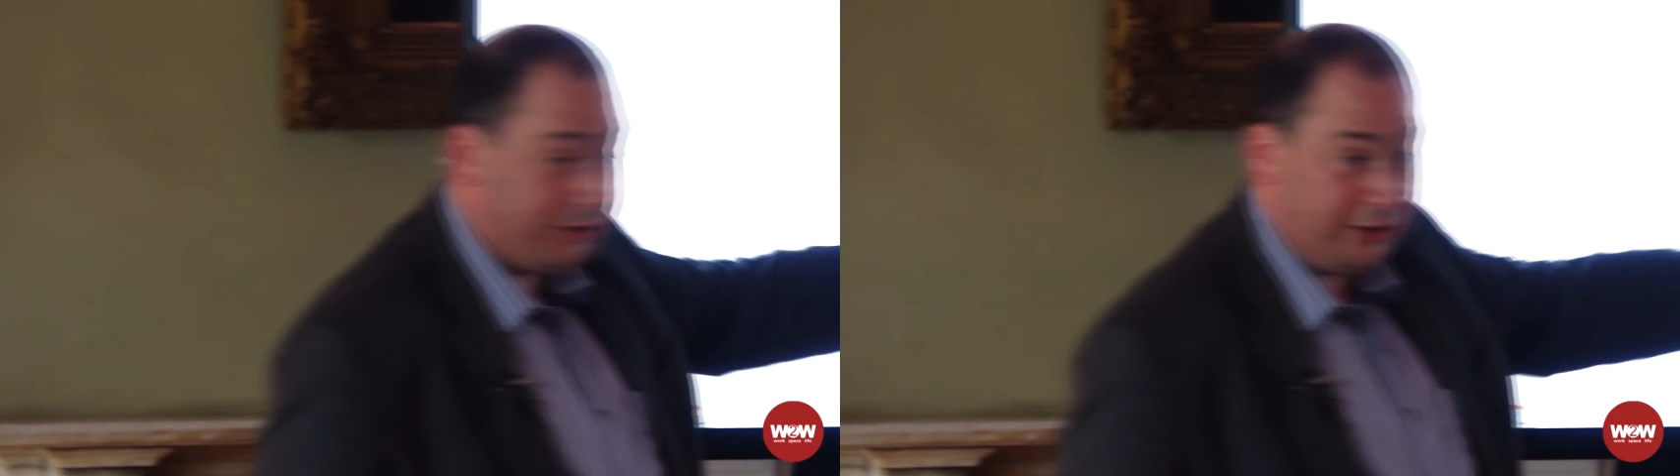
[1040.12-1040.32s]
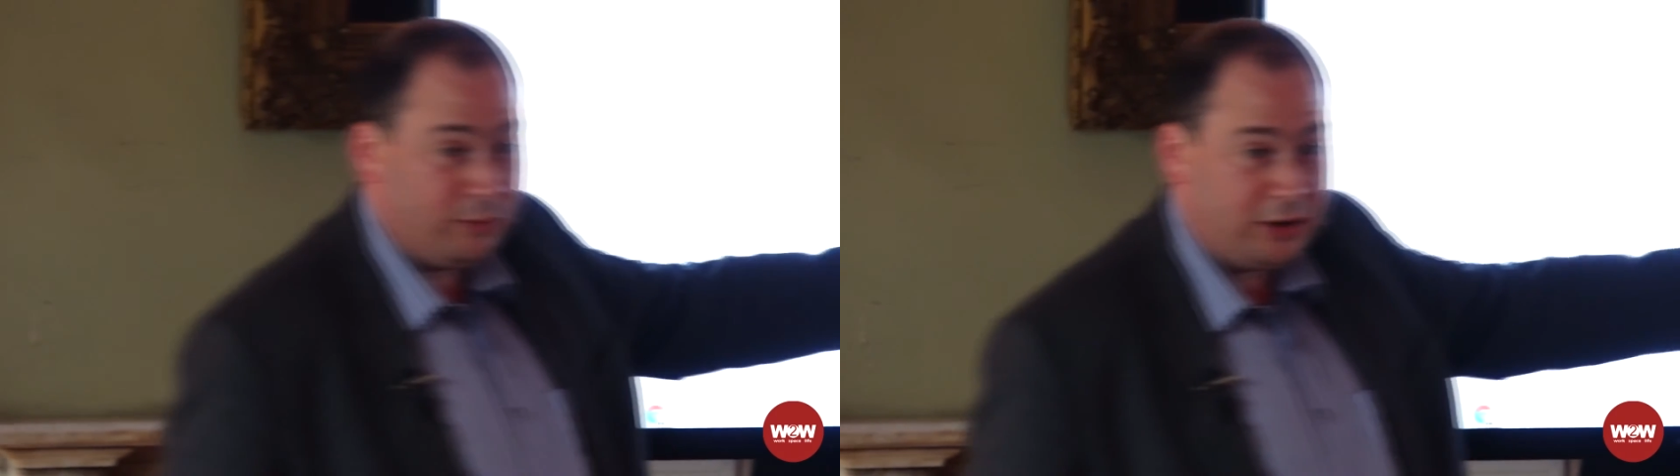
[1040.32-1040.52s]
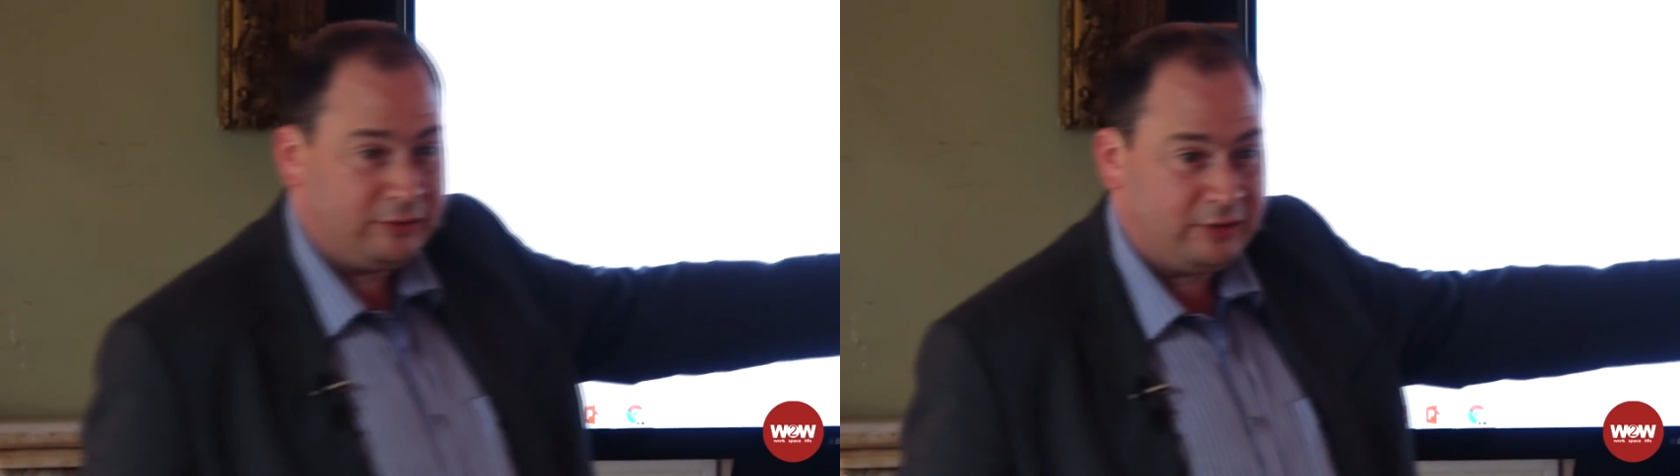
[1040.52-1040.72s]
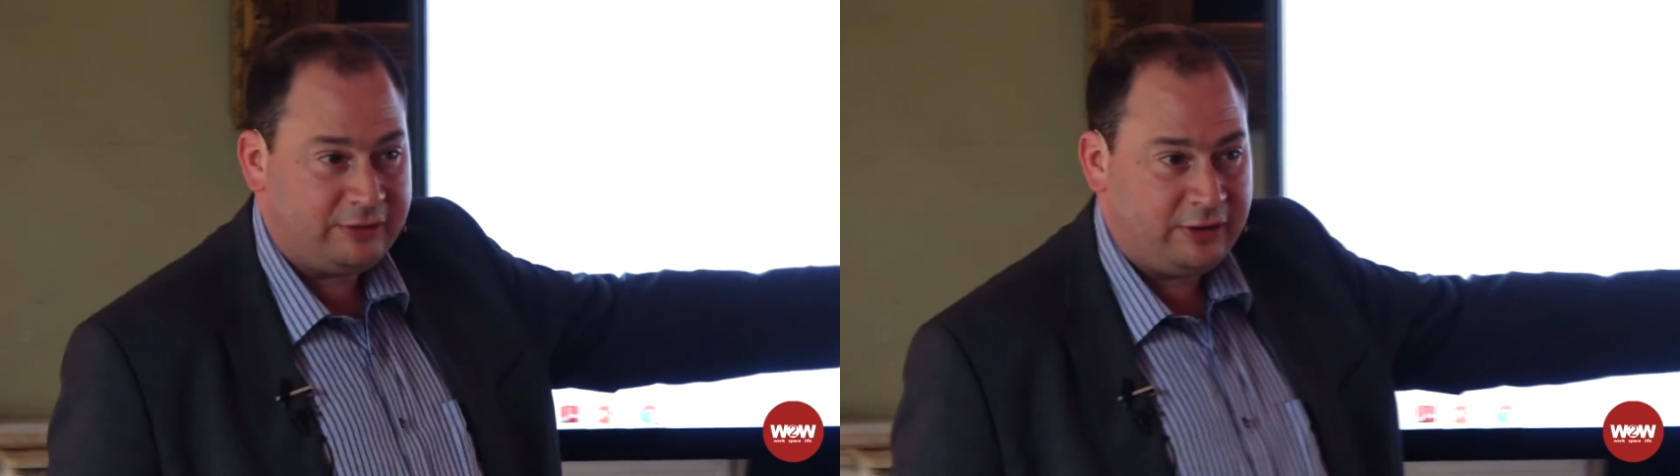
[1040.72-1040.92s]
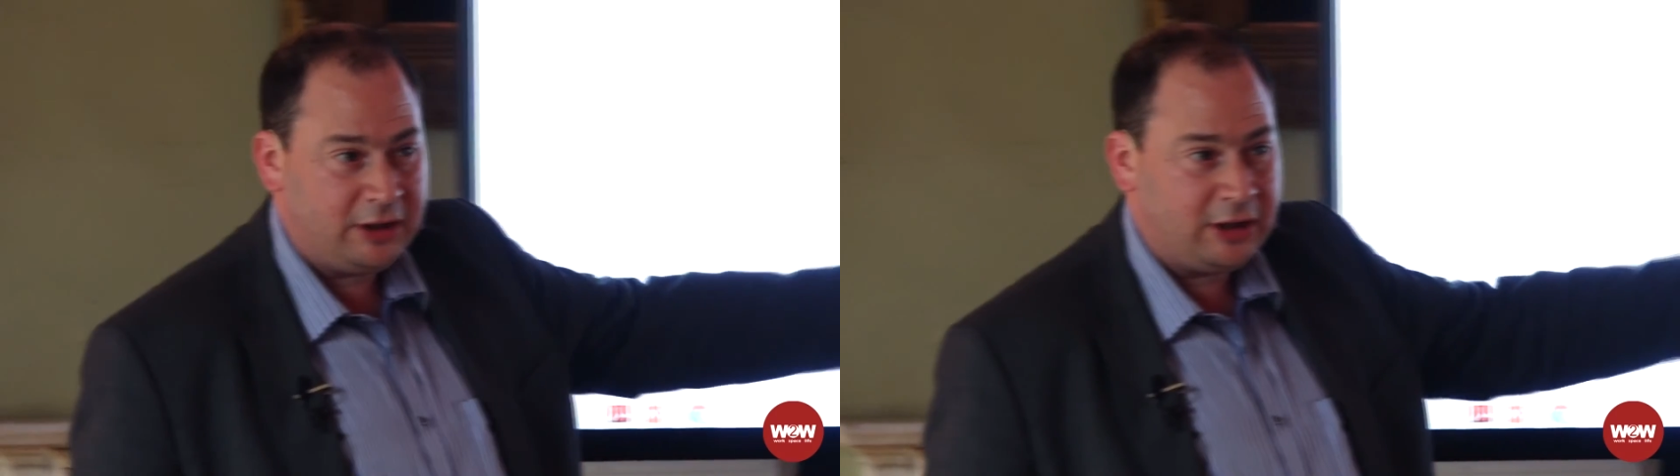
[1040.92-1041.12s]
thing we usually
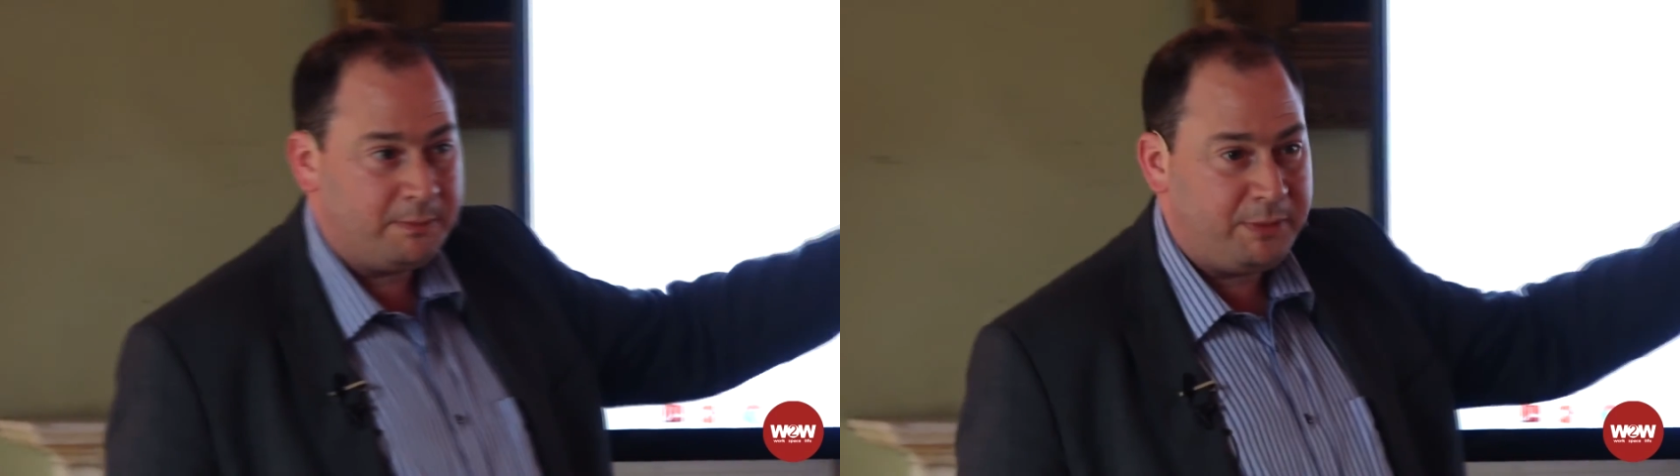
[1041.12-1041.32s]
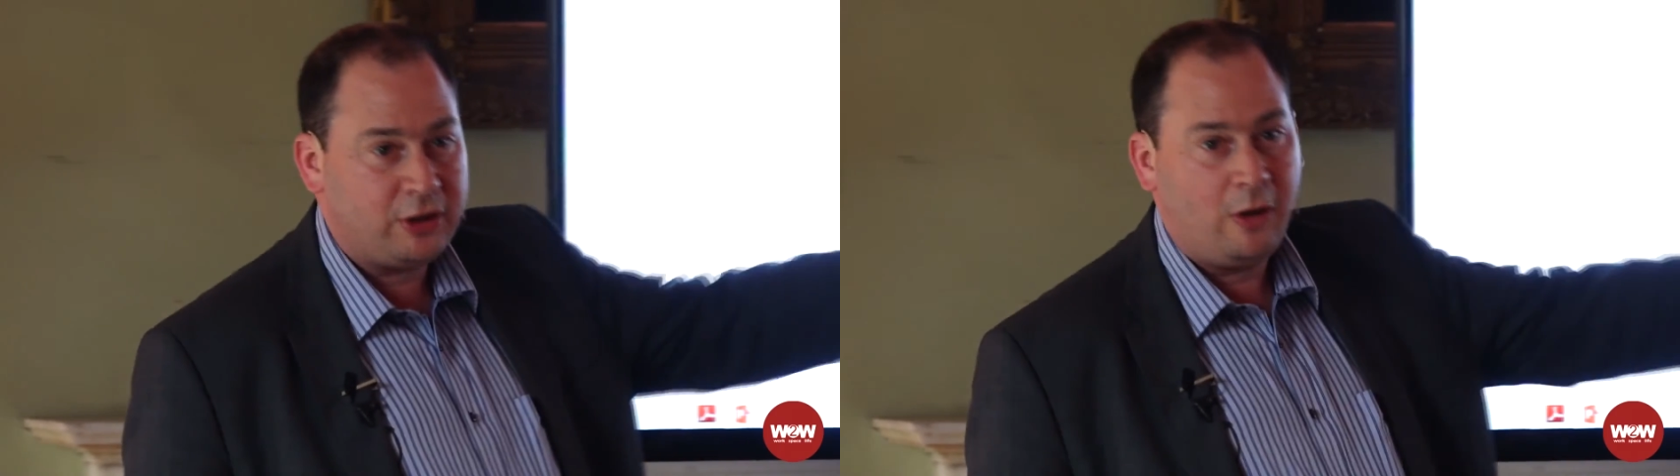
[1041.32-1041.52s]
see, you know, big